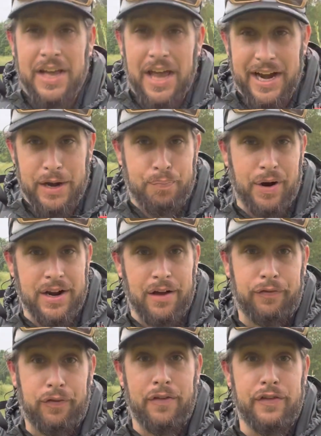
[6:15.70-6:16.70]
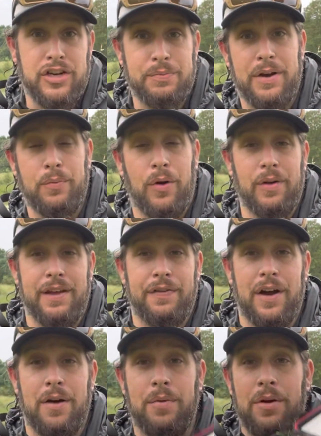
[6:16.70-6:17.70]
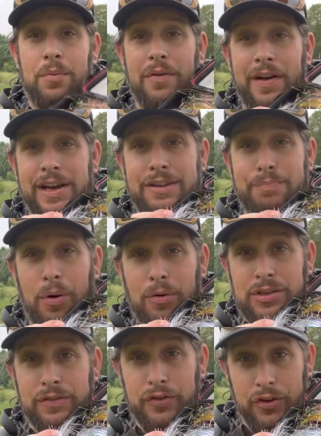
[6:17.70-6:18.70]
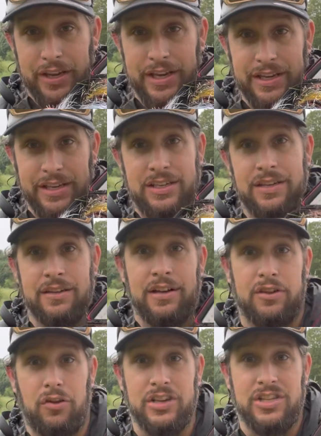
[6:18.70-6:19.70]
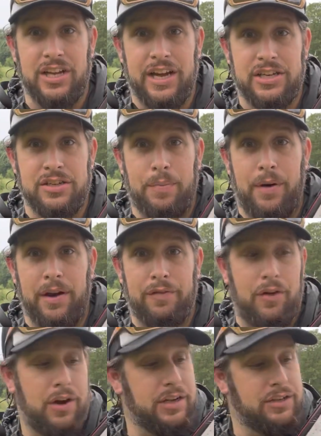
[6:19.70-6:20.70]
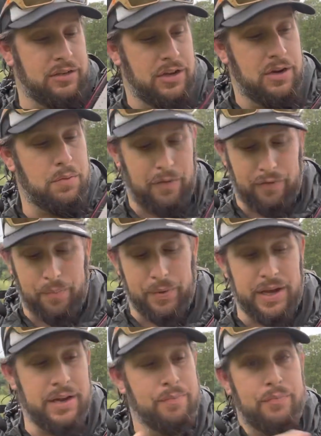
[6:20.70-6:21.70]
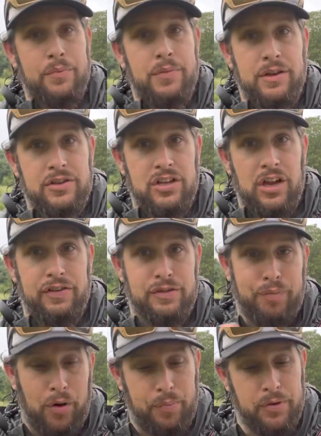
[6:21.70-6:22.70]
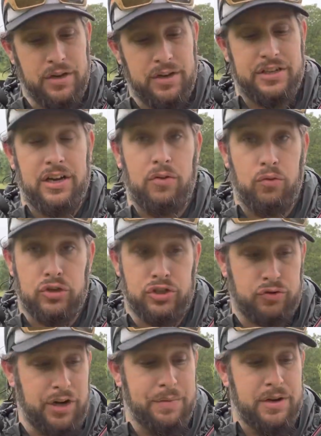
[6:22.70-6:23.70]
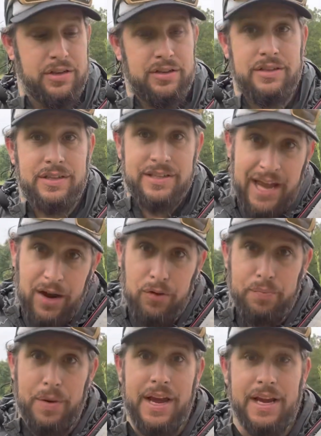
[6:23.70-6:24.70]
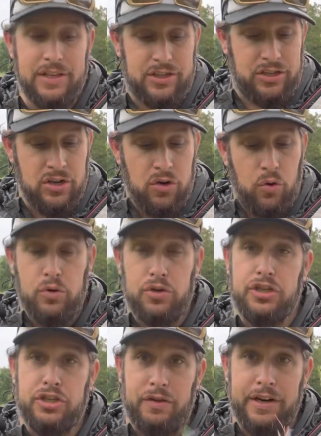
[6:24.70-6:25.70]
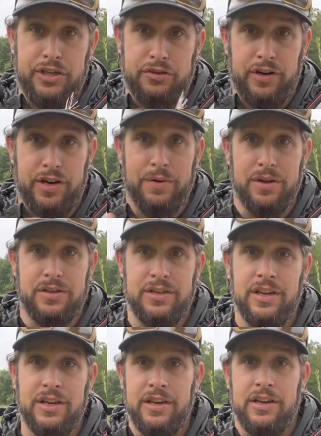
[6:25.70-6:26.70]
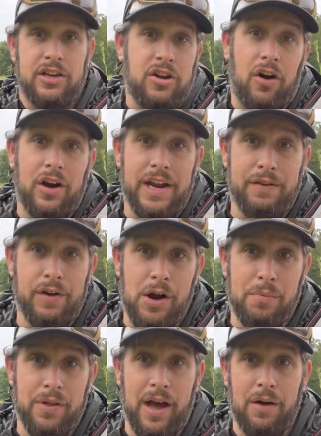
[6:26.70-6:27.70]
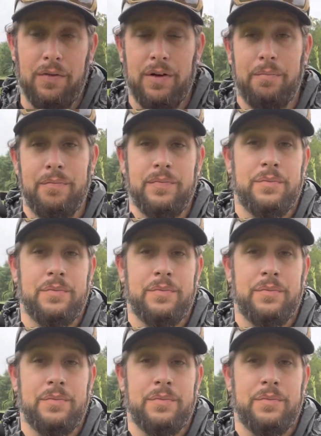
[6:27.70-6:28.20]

any predator fly fisherman won't leave home without his box of goodies. Nice selection of pike flies, whether it be surface poppers or streamers, tailed baits or just straight streamers. Can't leave home without them.